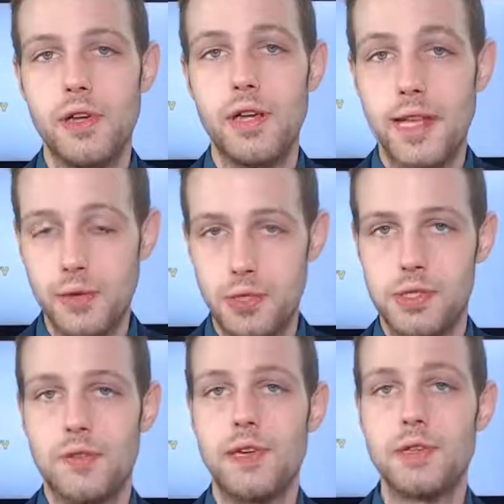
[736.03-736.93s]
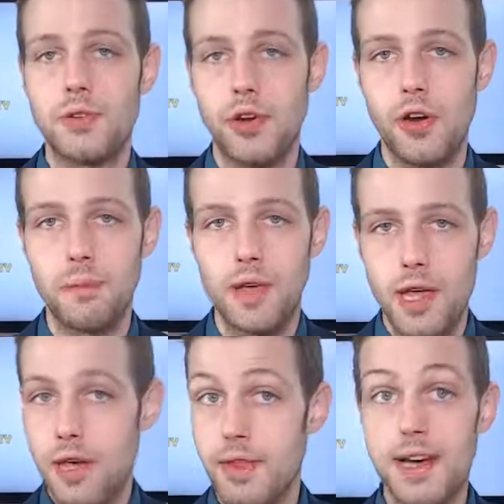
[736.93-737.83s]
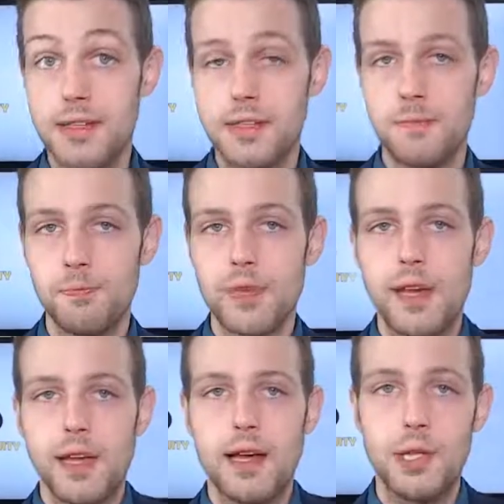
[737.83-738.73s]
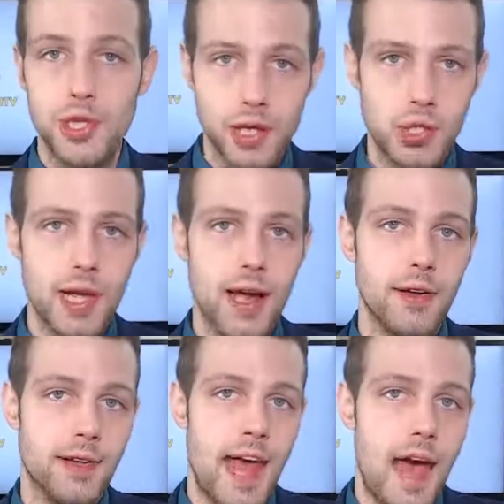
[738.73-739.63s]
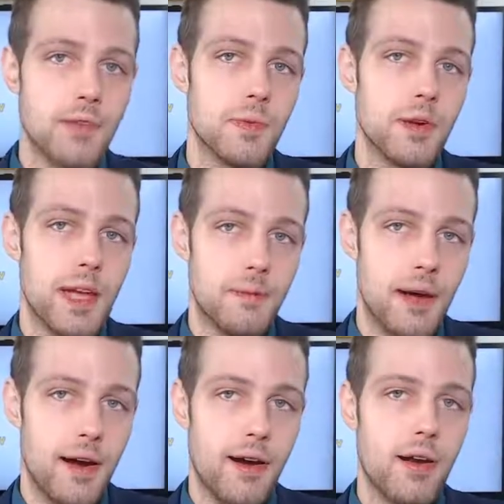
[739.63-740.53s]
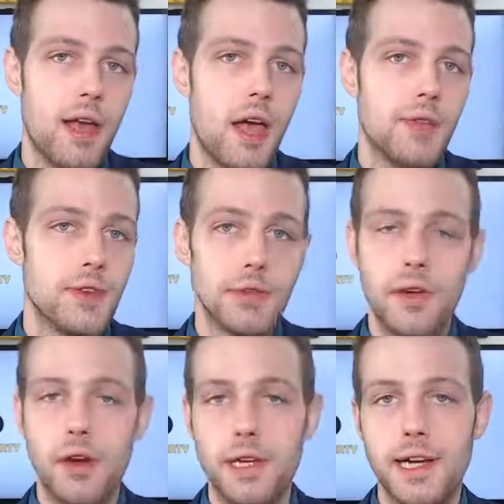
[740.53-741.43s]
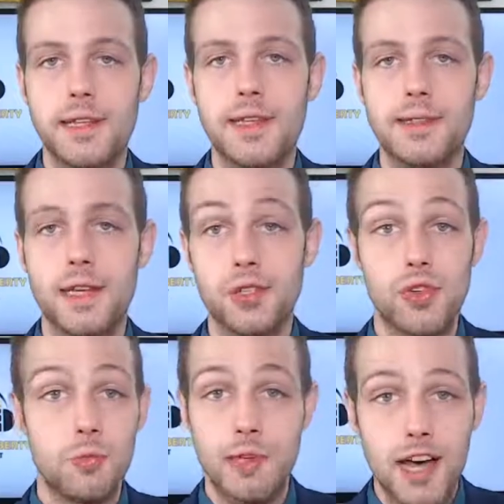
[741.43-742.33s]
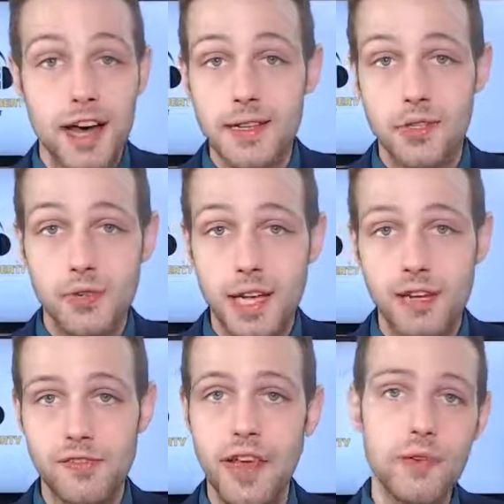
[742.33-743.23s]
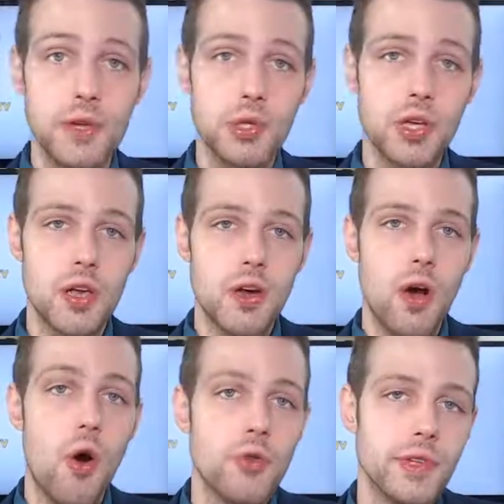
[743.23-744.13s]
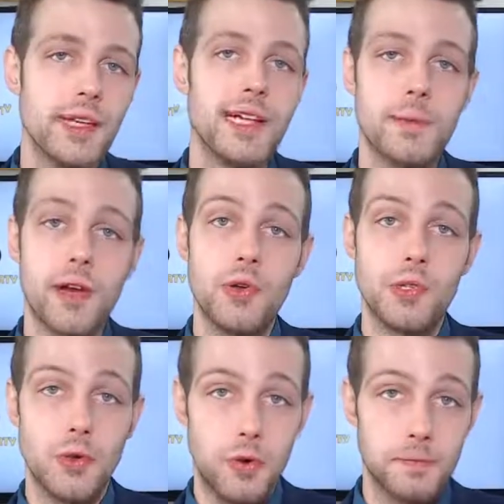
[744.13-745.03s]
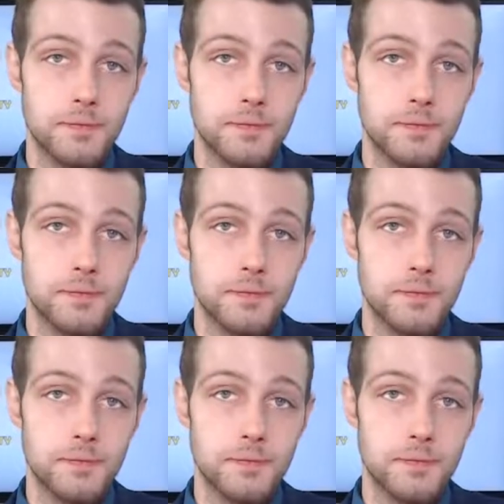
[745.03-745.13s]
languages of Eastern Europe. Thus, a Czech child in Habsburg Empire during the early 19th century would be taught in his own native language only in elementary school.